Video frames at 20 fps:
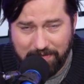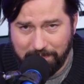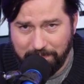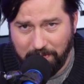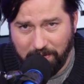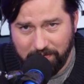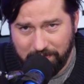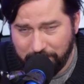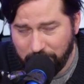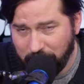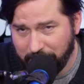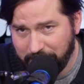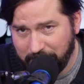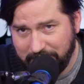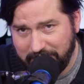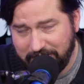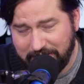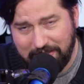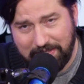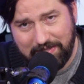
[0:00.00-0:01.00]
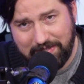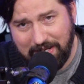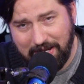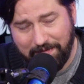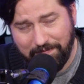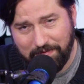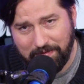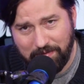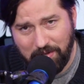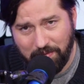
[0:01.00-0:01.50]
The Baltimore police don't
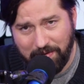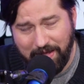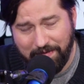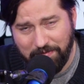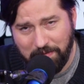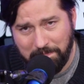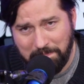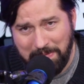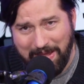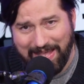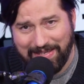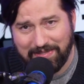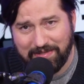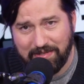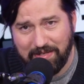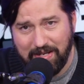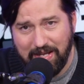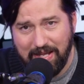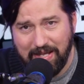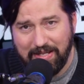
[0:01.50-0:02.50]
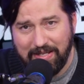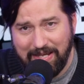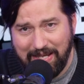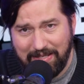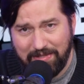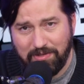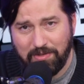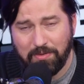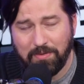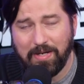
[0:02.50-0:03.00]
have the best
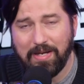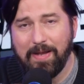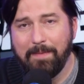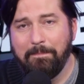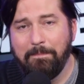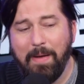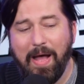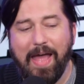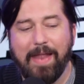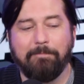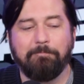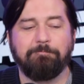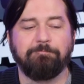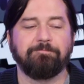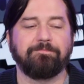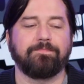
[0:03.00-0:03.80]
history, but